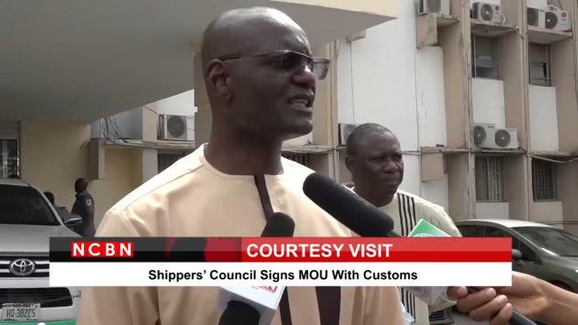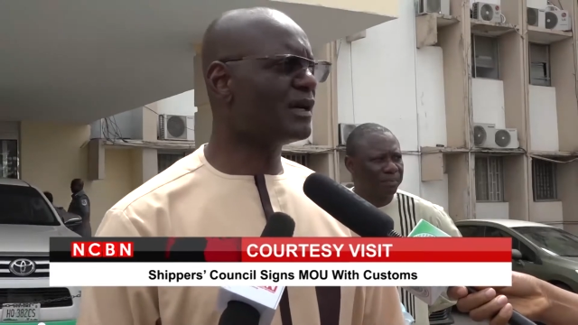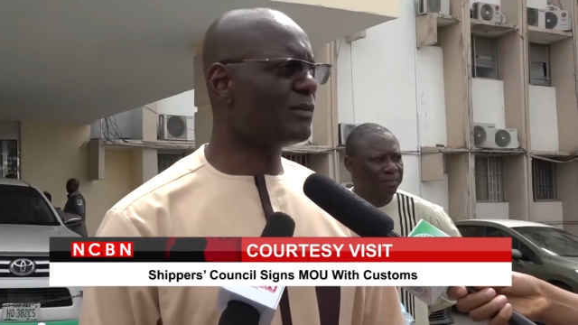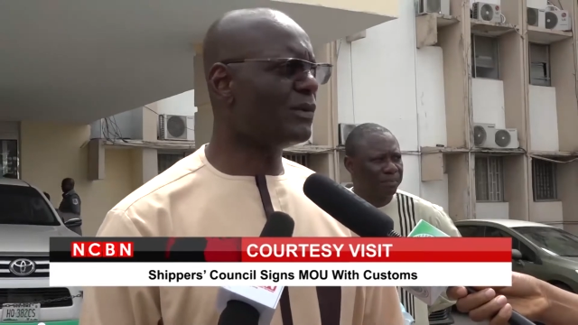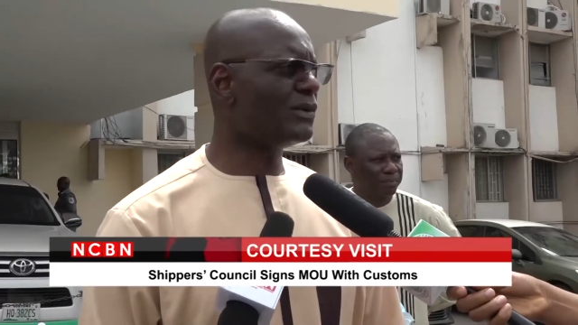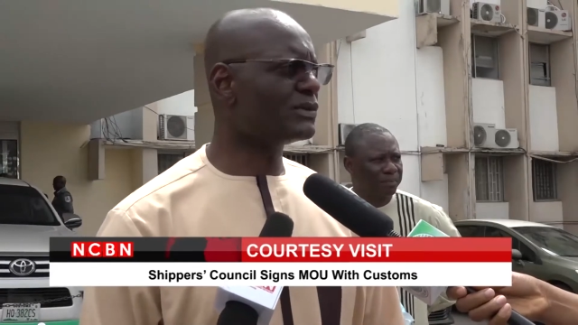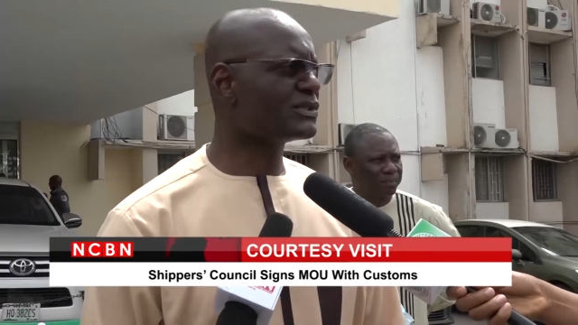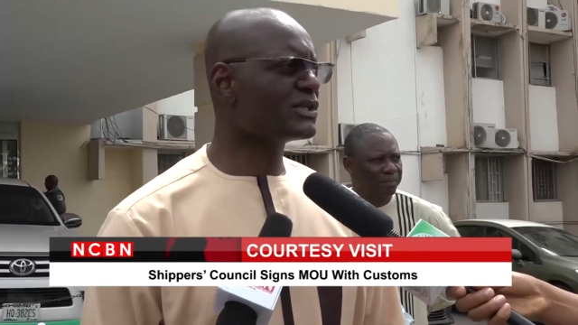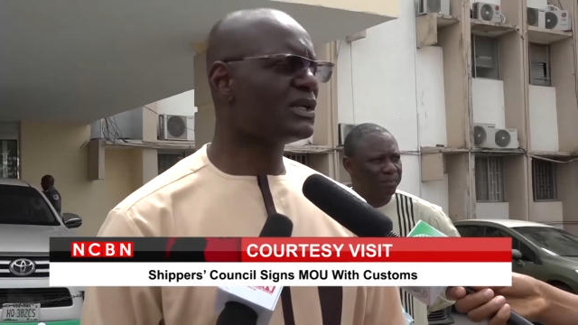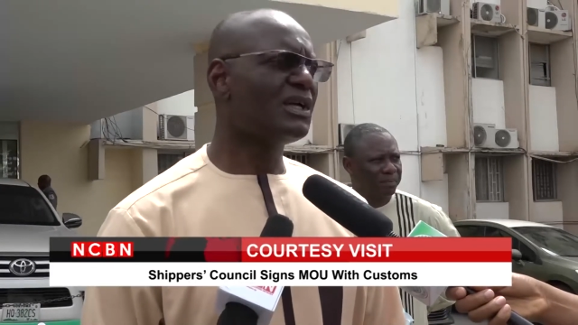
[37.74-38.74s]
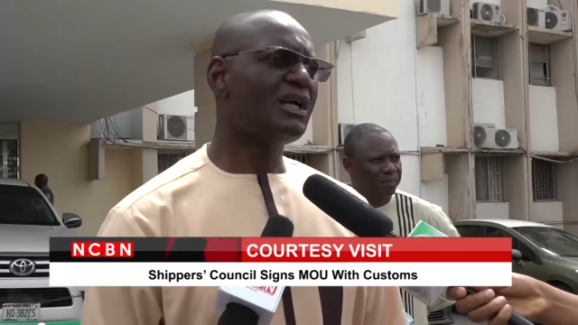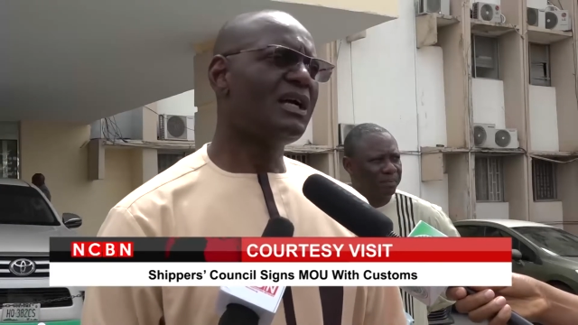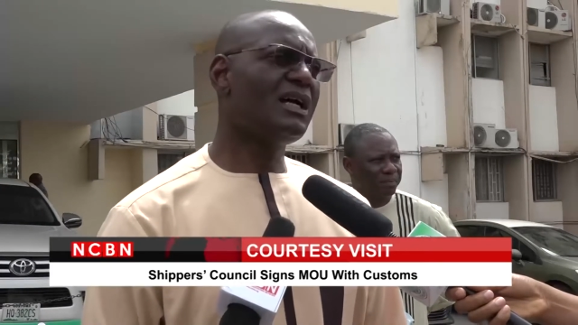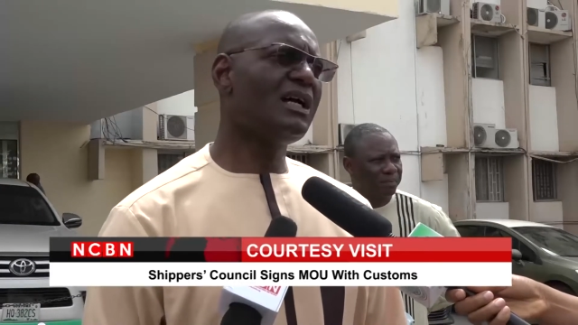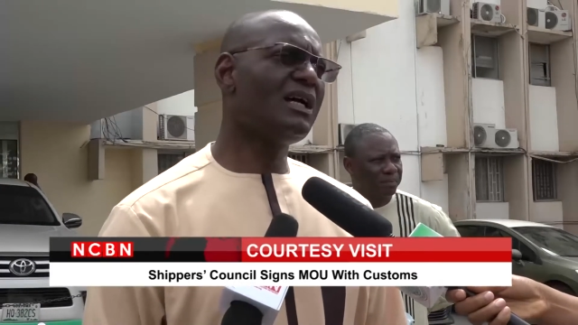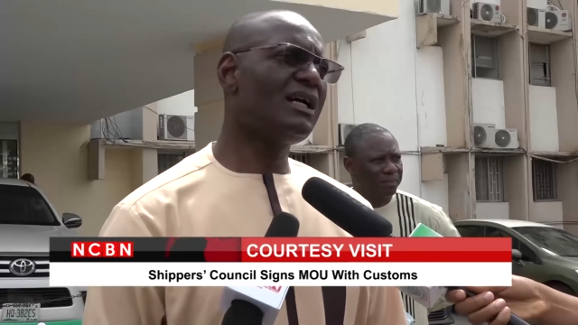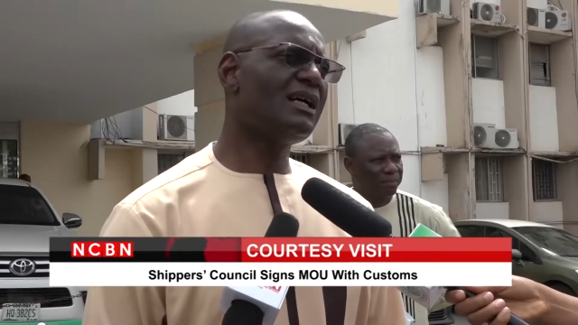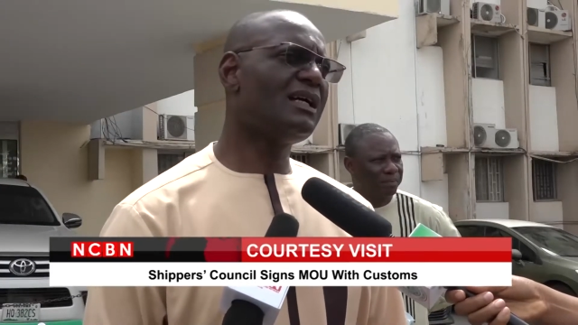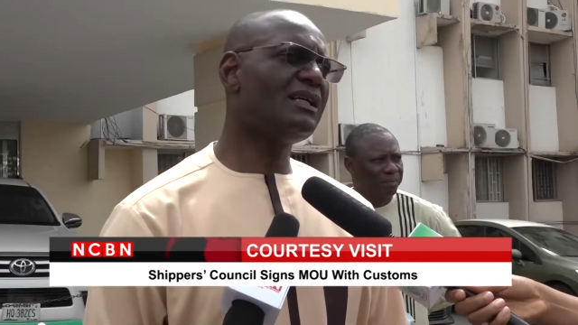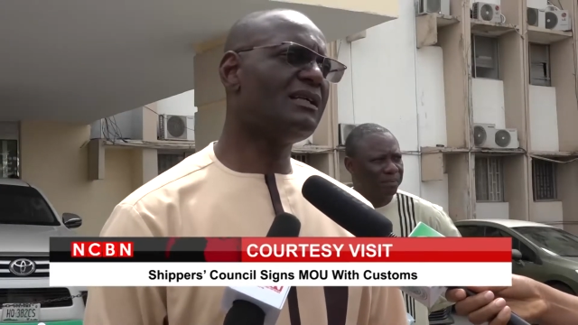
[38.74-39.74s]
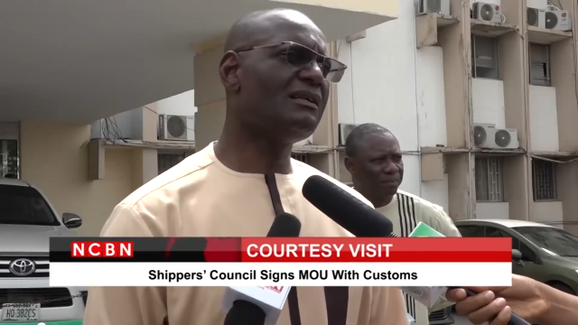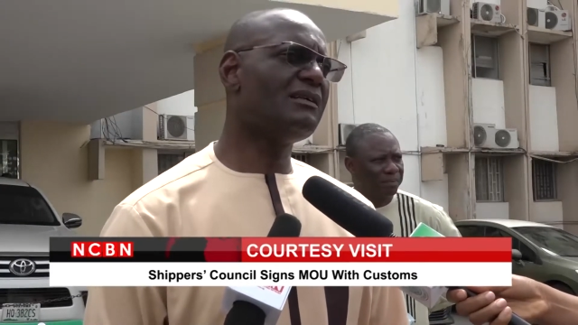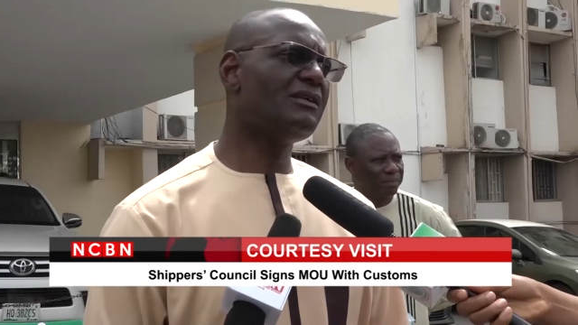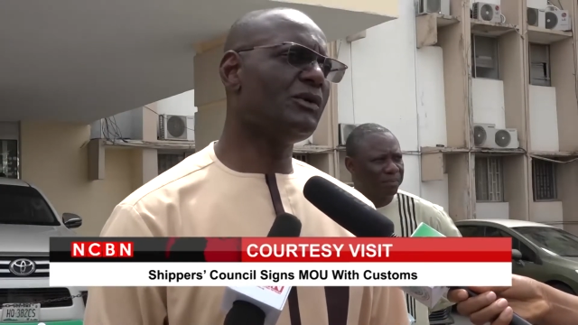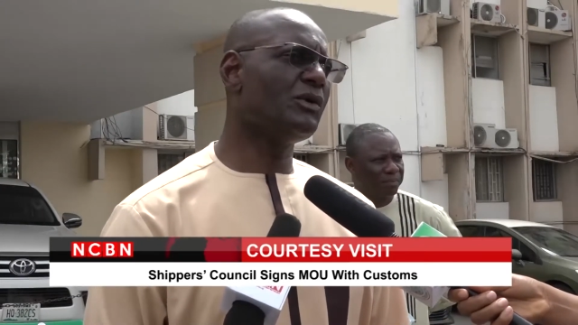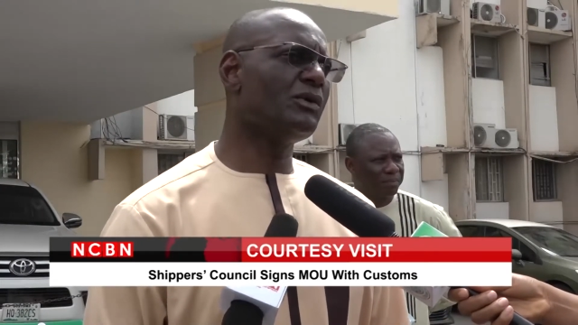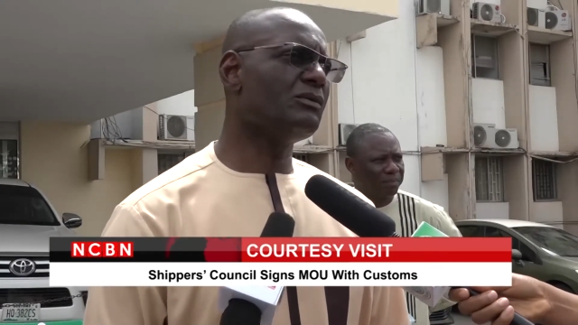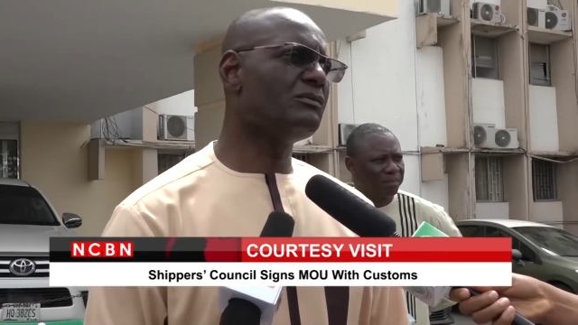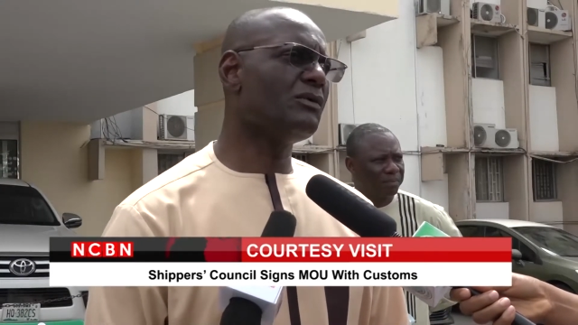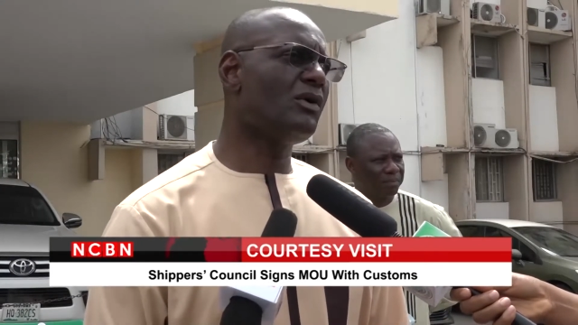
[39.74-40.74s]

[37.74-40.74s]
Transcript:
Speaker 1: in our ports. Uh, you know,